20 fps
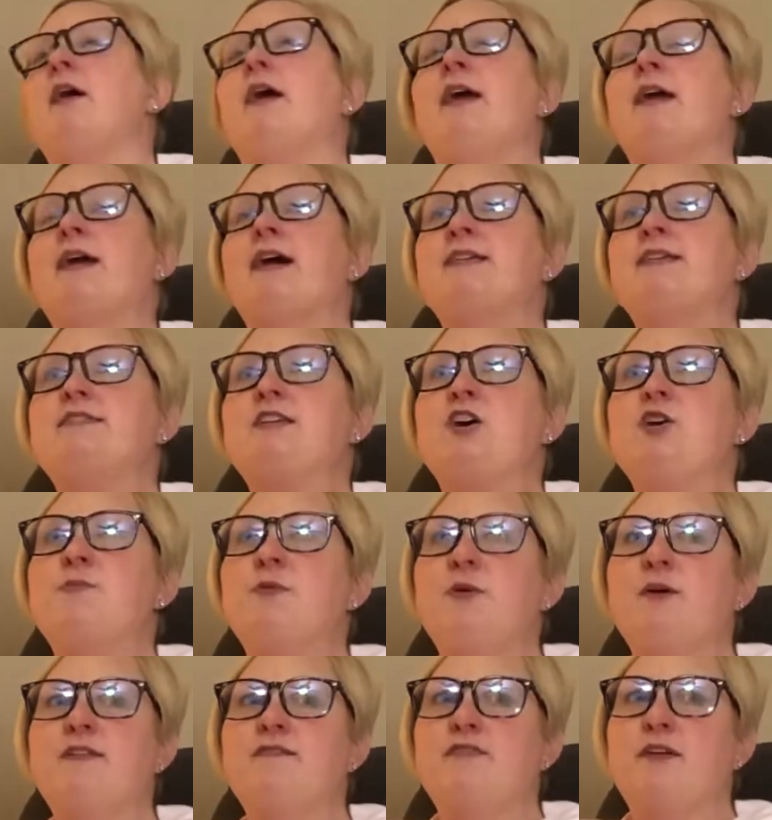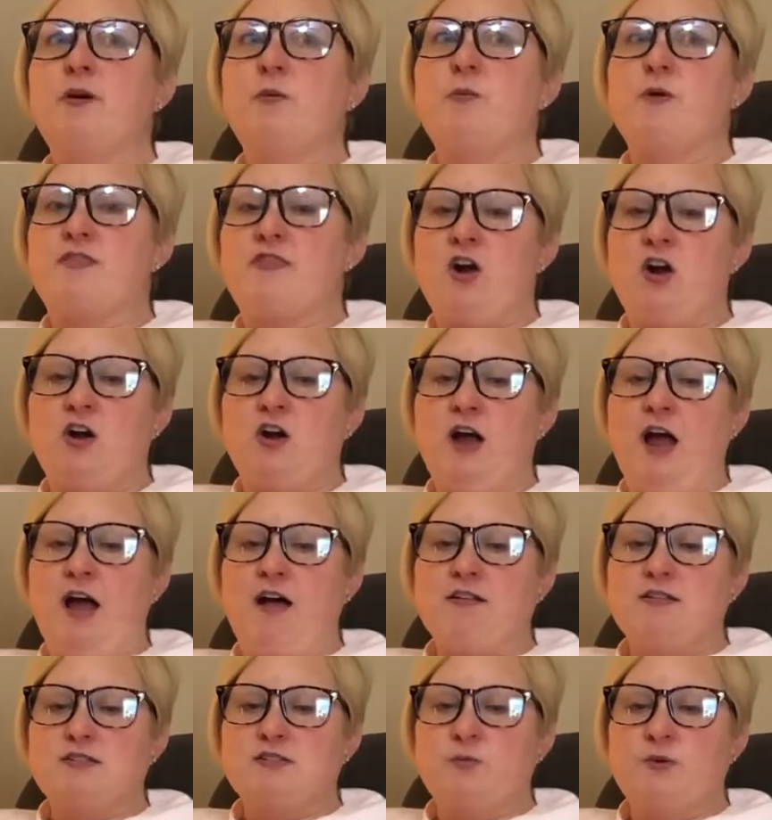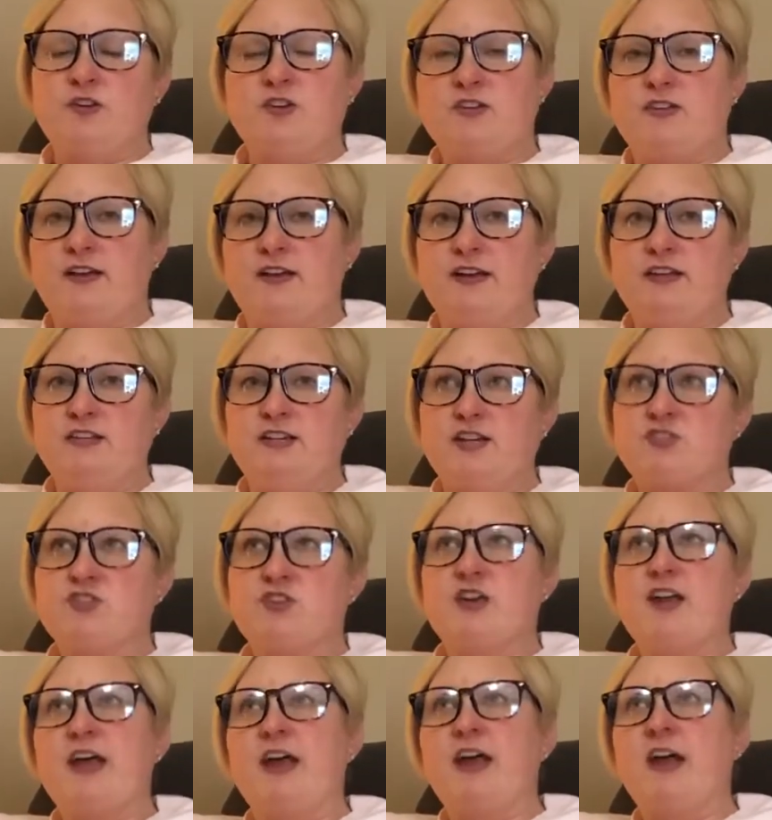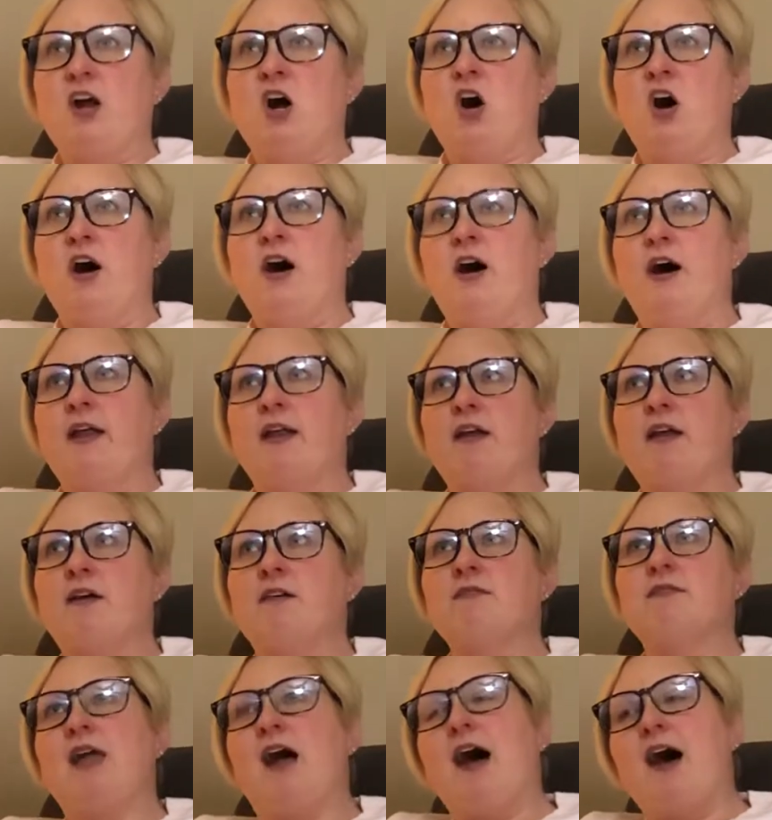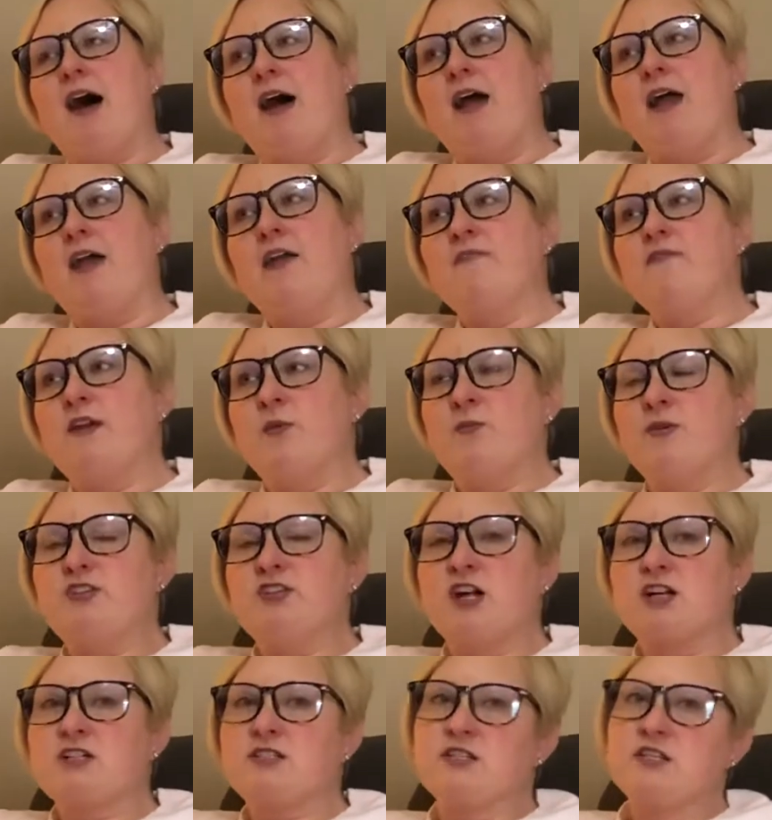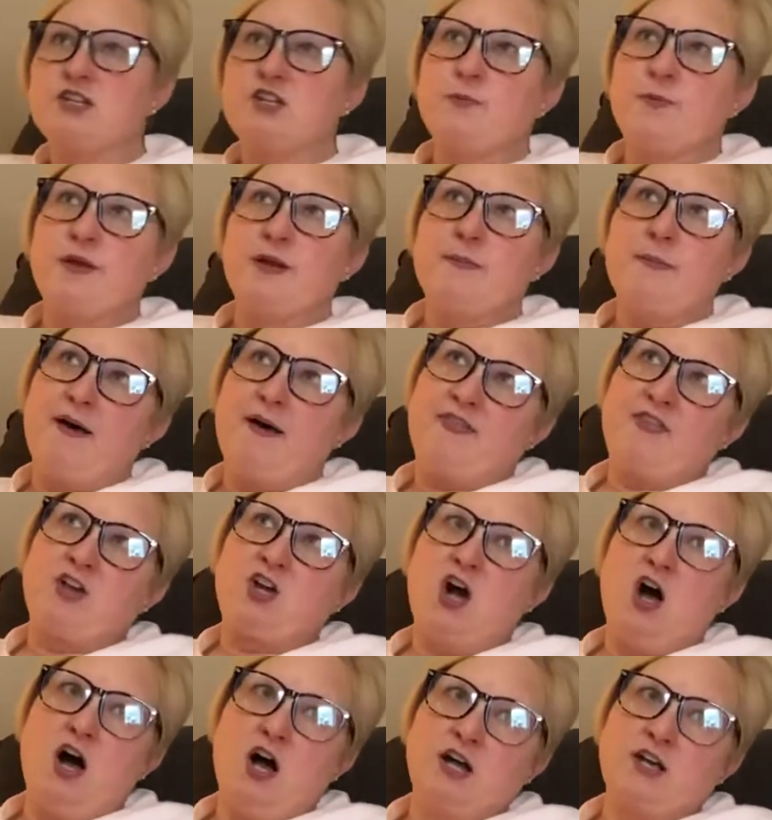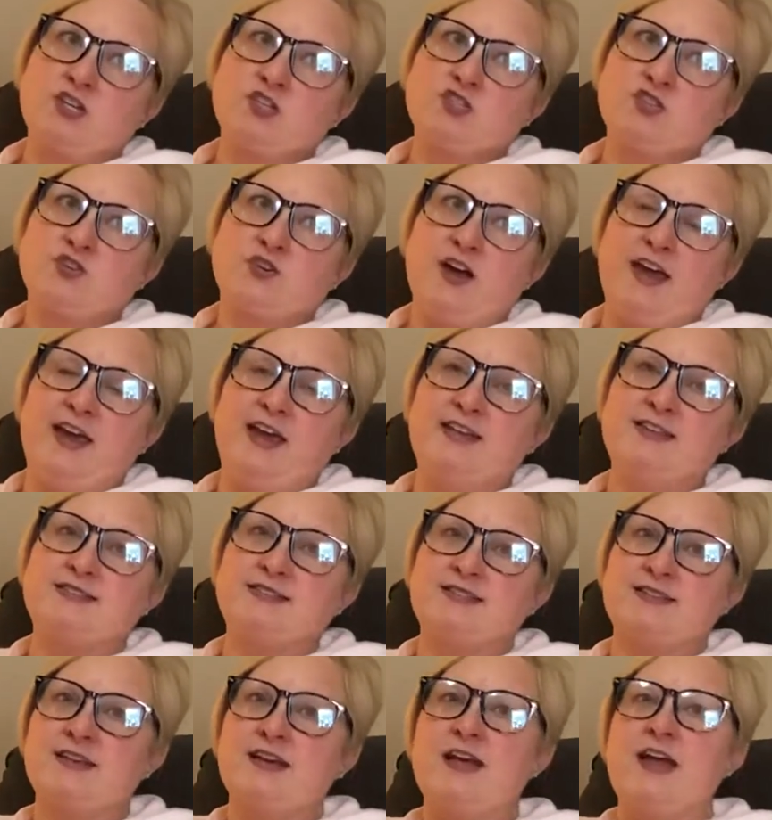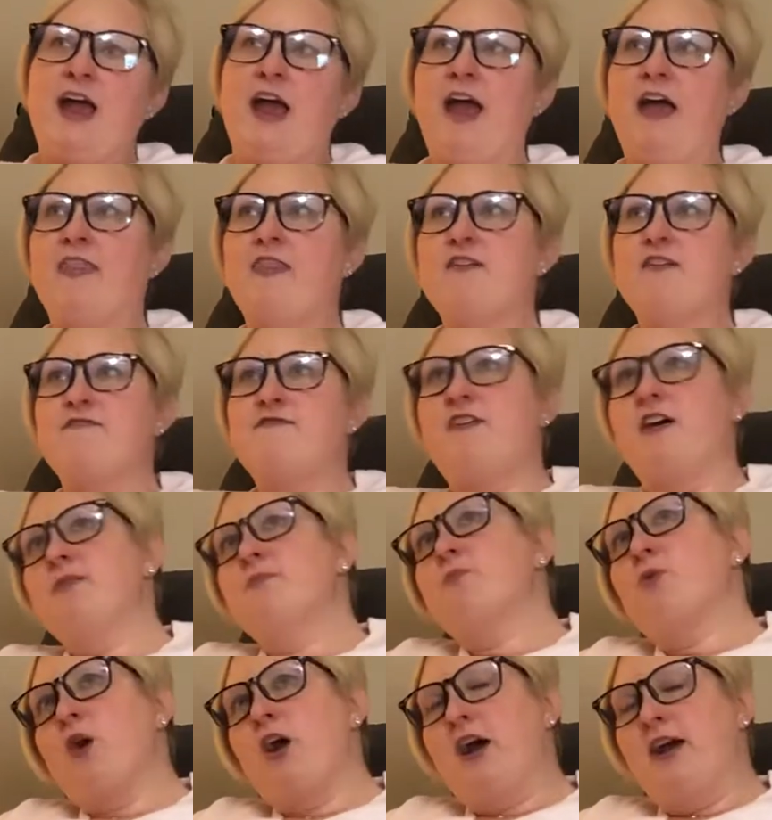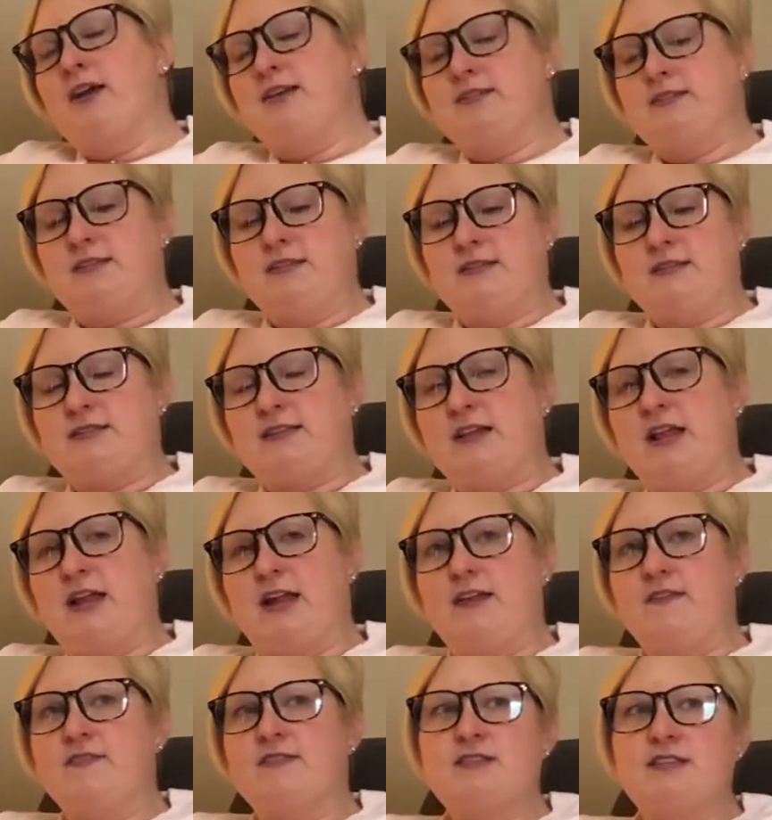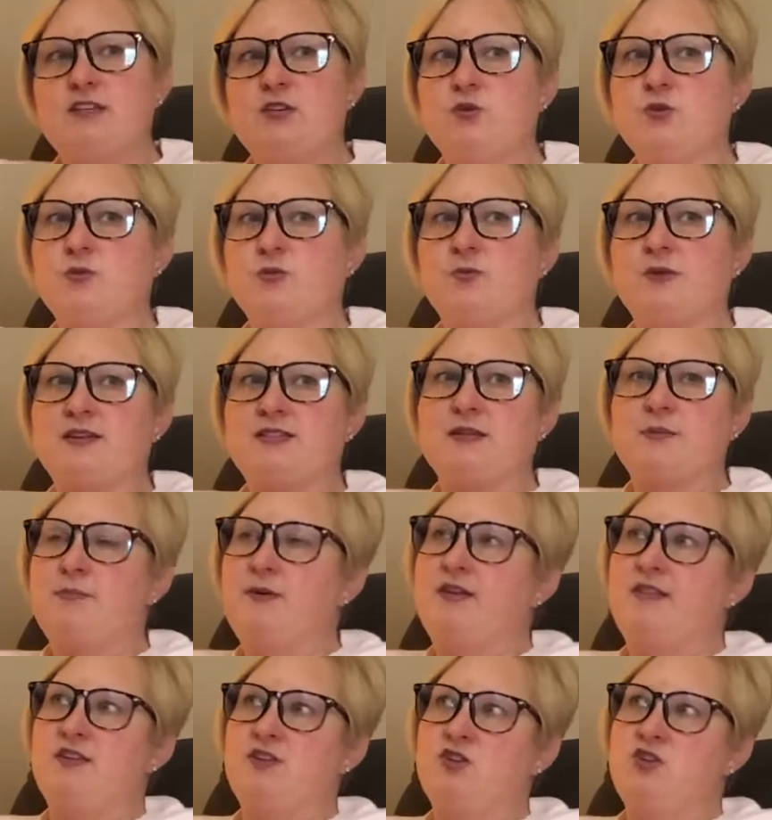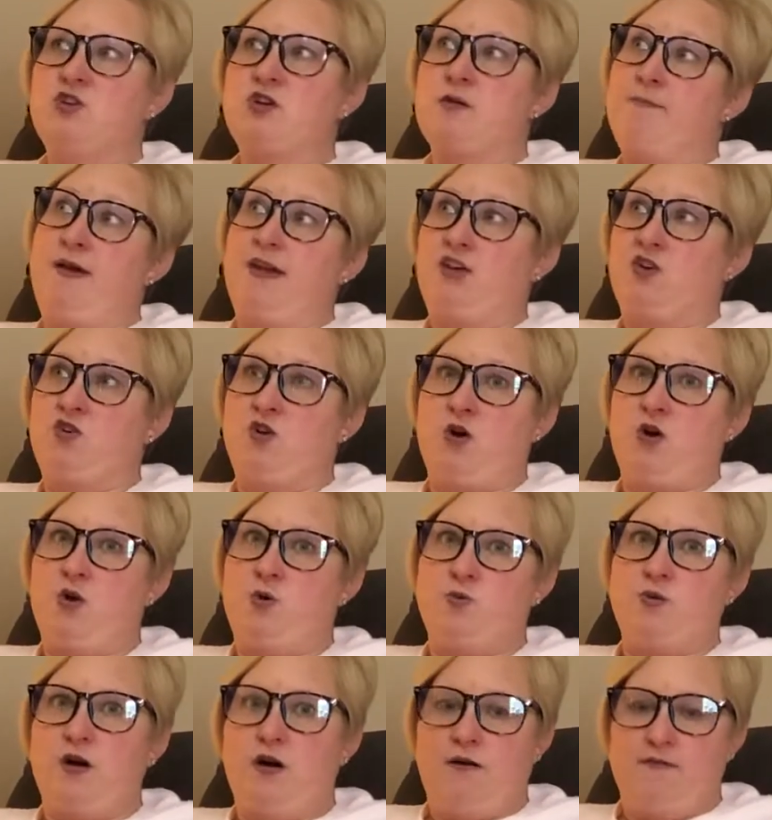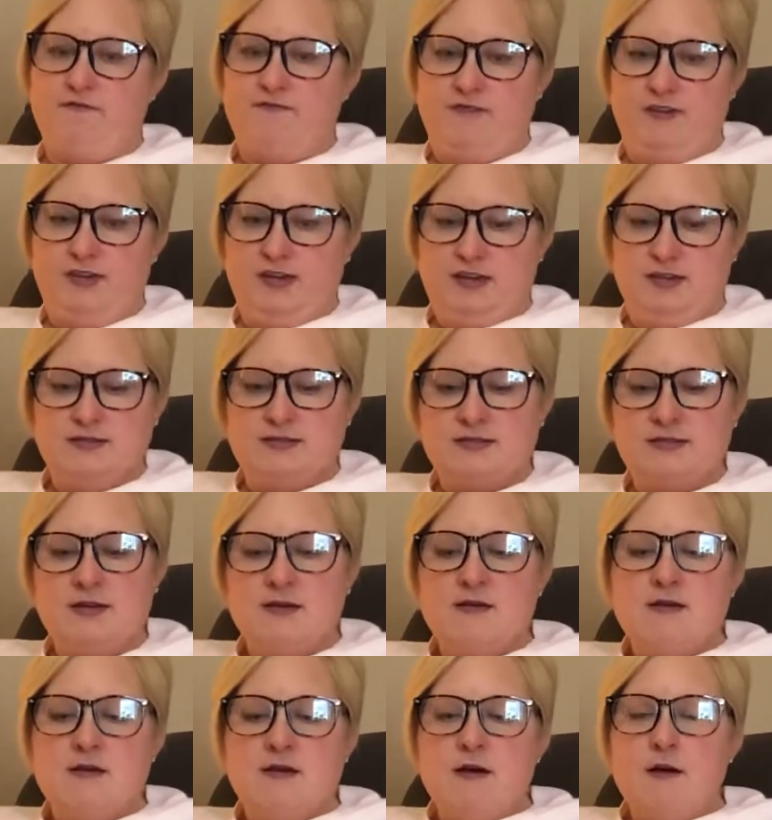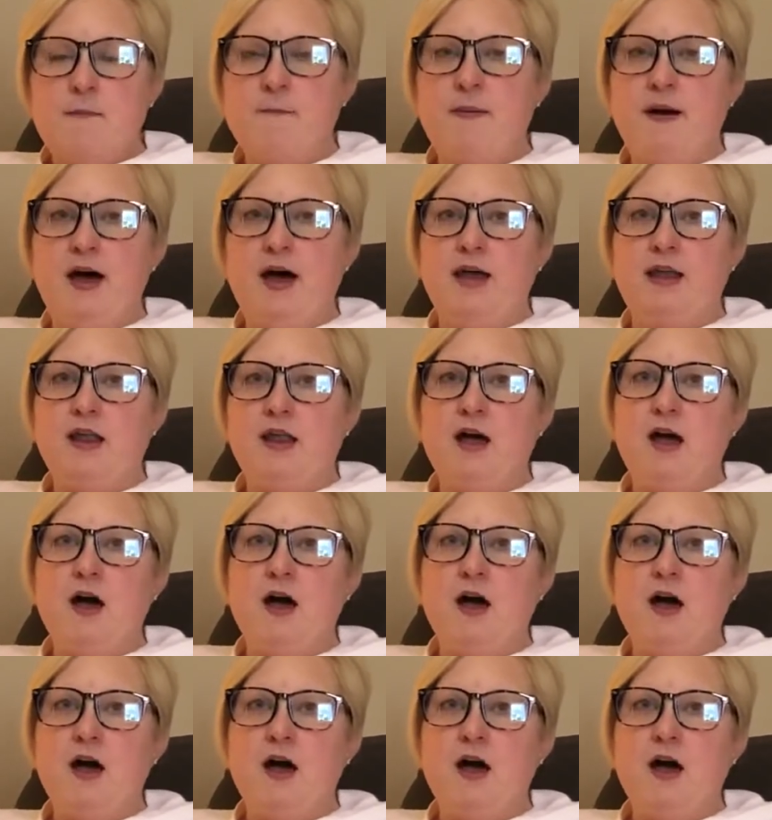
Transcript: guys, I hope you had fun with our Alice in Wonderland yesterday on live, and we talked a little bit about the caucus race and the fun prizes, and I even sent you a recipe that you can make your own confits. But